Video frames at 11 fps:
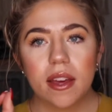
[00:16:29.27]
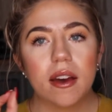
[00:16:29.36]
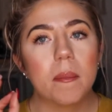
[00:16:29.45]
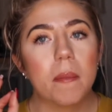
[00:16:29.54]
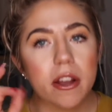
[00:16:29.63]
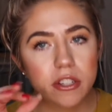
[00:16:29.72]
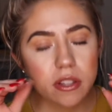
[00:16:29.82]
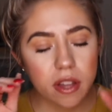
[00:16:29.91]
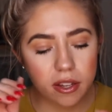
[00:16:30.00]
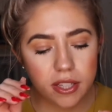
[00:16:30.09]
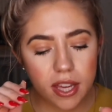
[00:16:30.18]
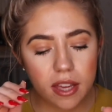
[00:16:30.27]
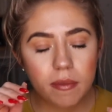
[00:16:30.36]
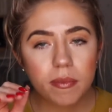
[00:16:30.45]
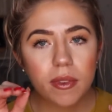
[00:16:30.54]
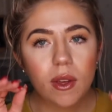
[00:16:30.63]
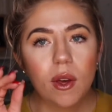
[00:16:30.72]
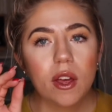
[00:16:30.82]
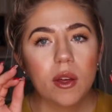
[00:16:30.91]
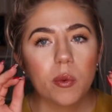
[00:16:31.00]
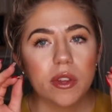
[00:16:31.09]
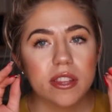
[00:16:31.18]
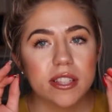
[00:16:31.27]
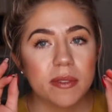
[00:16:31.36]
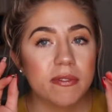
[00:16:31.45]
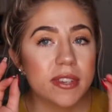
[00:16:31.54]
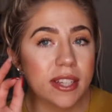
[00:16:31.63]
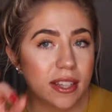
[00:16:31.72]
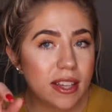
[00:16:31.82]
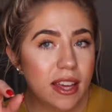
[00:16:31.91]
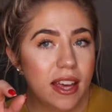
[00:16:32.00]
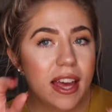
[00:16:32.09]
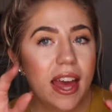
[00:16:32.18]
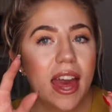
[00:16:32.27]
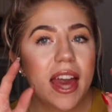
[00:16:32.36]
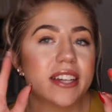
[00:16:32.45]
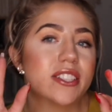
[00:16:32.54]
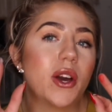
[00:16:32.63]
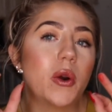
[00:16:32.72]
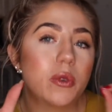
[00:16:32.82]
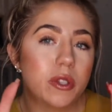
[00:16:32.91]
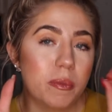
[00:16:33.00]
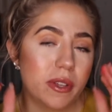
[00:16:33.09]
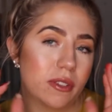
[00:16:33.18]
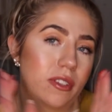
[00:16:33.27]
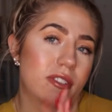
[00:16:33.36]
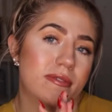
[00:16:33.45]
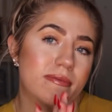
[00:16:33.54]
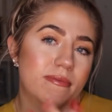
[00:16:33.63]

a matcha latte with some vanilla and oat milk.